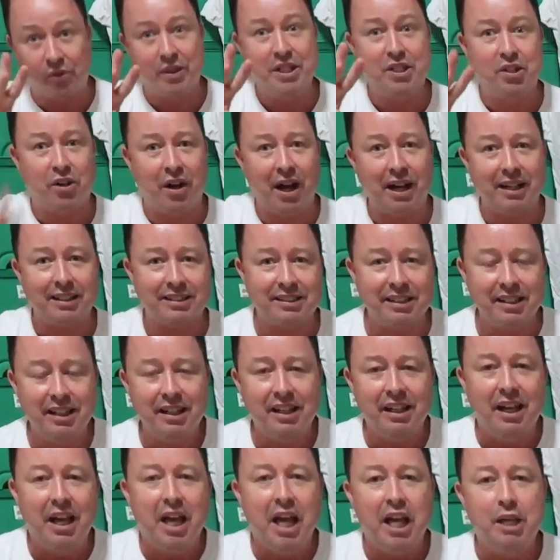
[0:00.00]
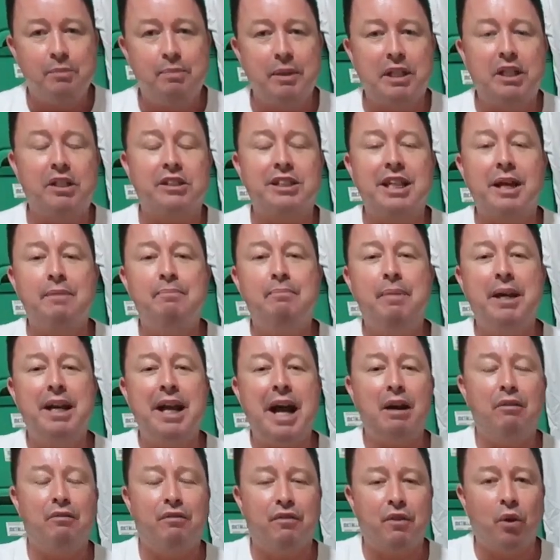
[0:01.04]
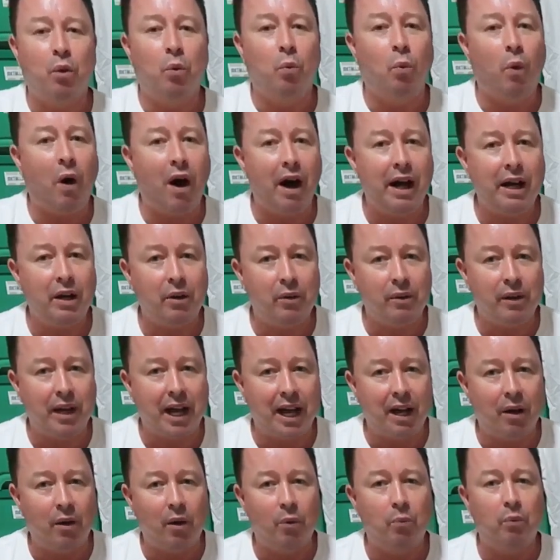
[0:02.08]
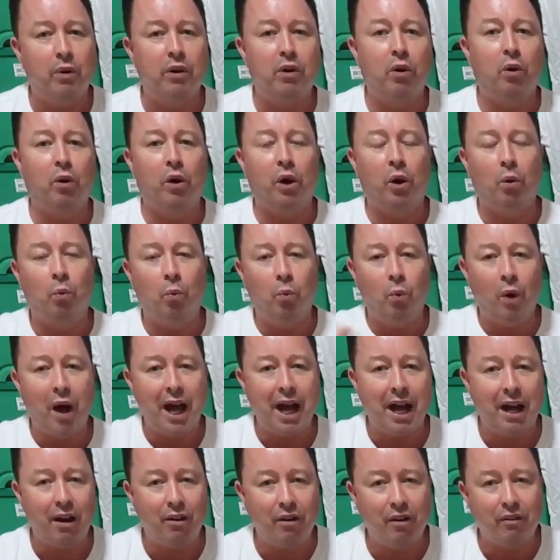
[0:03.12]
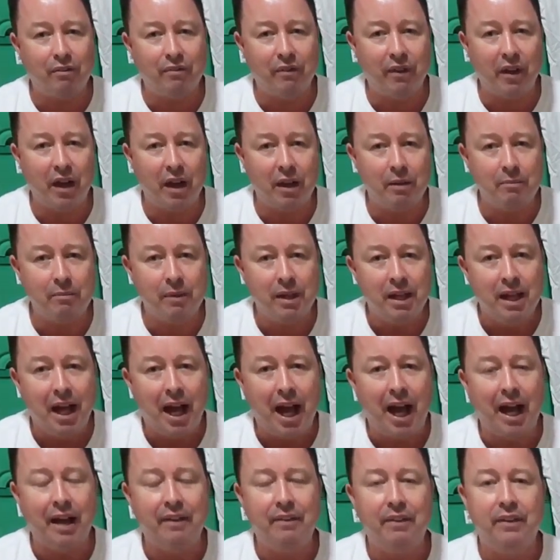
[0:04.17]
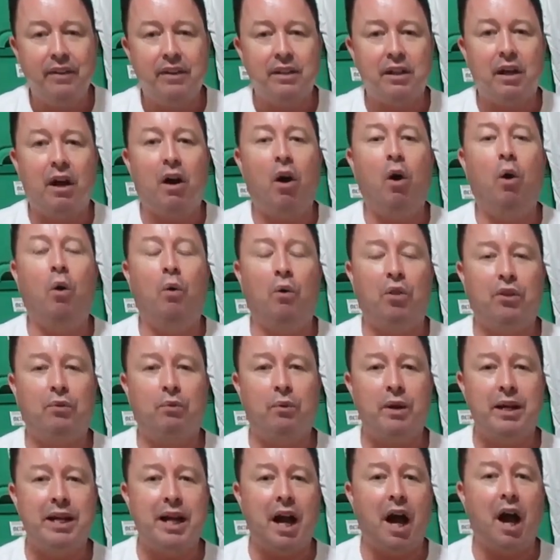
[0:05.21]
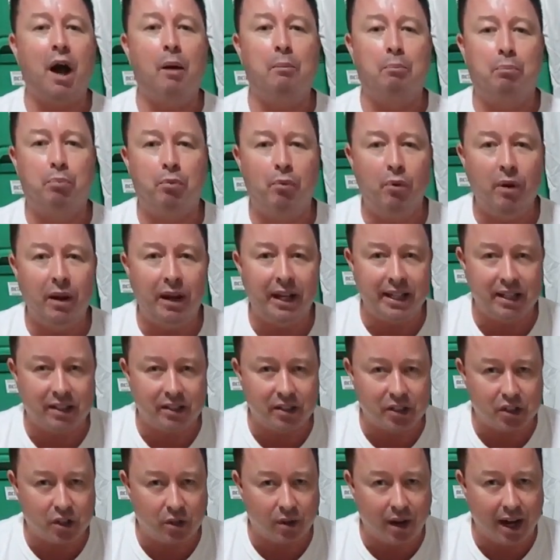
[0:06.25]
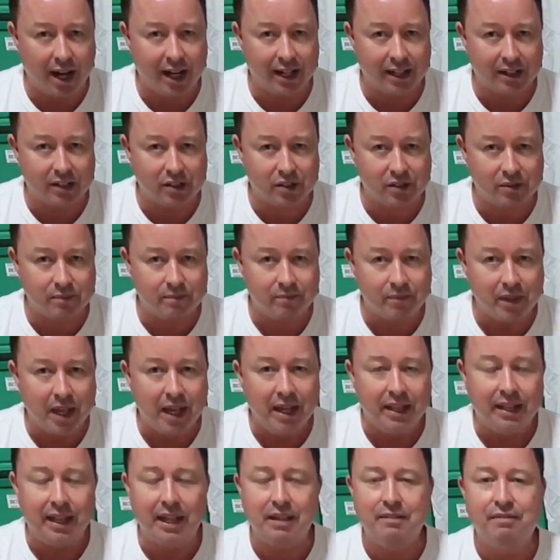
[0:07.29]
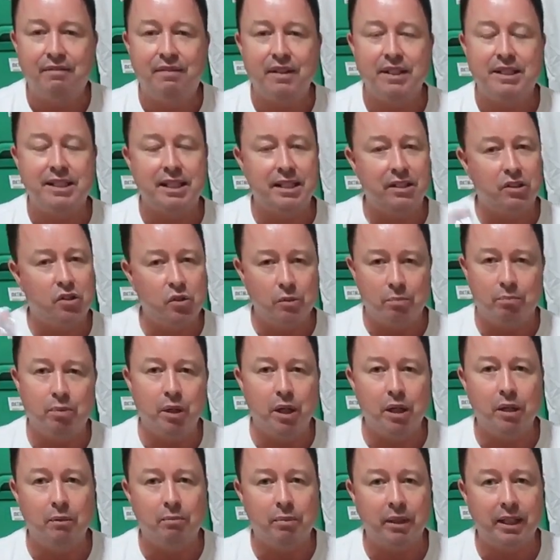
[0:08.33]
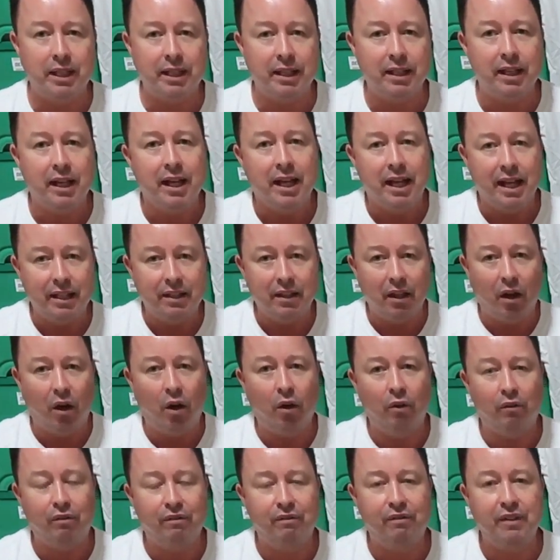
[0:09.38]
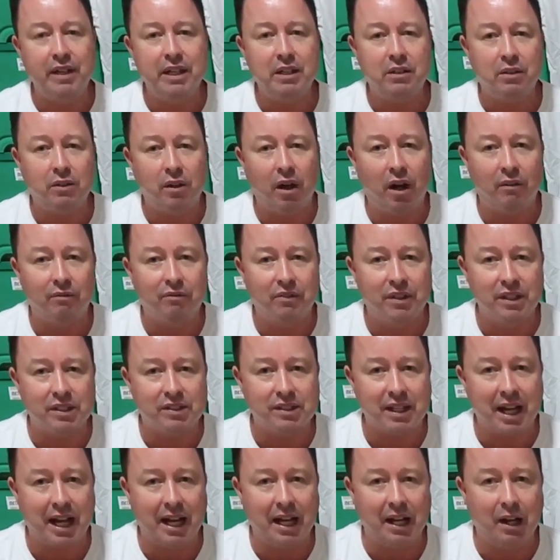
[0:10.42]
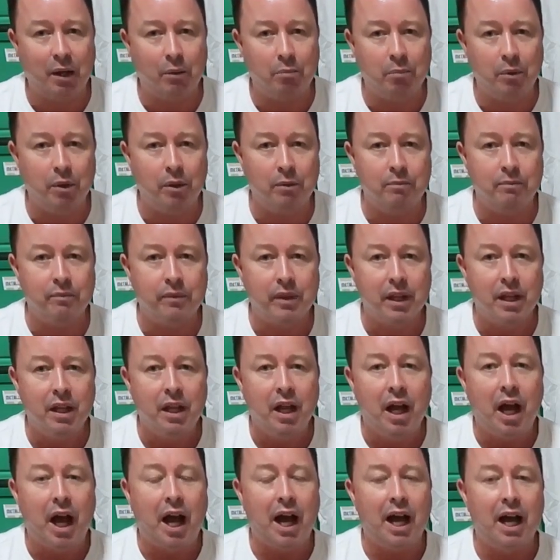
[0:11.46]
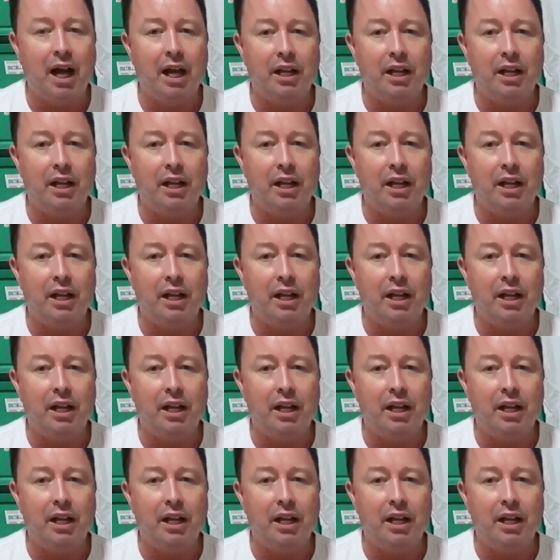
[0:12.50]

those three tracks is because they've been out for a while now and we're all aware of them, and all three are brilliant tracks. They fit in superbly in the whole feel of this album.